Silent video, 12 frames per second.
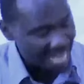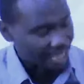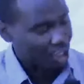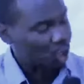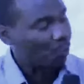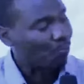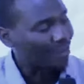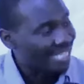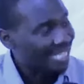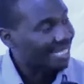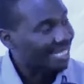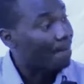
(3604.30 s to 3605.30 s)
his
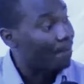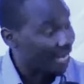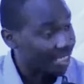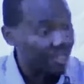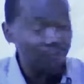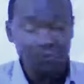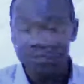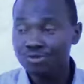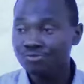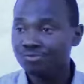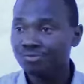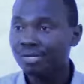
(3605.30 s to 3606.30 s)
plans are best for
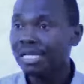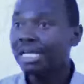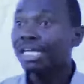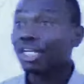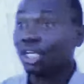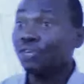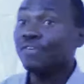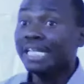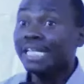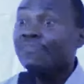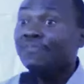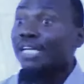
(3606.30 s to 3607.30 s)
you, even
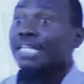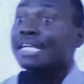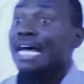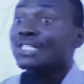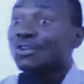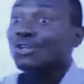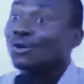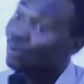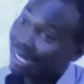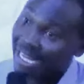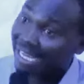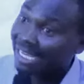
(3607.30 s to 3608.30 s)
if it does not
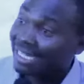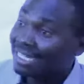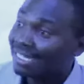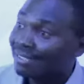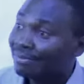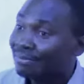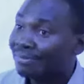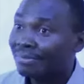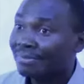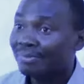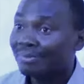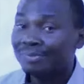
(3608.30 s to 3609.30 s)
look like it.
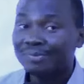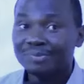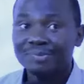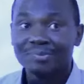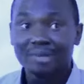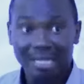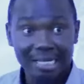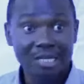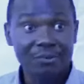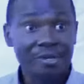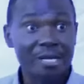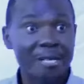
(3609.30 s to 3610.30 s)

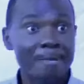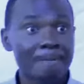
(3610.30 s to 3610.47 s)
Hallelujah.